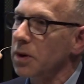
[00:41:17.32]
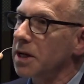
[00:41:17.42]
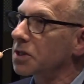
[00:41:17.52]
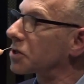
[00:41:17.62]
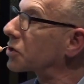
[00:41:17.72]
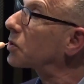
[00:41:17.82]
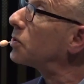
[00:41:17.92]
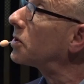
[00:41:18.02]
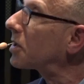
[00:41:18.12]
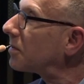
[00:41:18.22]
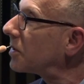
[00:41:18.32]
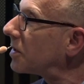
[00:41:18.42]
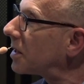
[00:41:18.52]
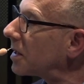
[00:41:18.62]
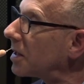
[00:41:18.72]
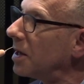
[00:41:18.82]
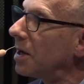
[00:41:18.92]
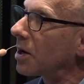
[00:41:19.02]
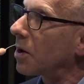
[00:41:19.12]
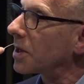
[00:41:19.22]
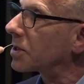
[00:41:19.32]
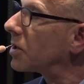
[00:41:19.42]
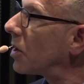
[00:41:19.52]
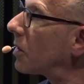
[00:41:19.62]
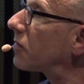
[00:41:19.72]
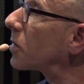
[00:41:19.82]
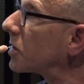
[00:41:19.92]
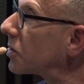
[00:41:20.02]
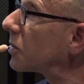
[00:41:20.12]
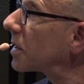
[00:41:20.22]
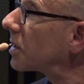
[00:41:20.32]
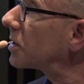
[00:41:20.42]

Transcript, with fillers: we as a school community going to know if we're doing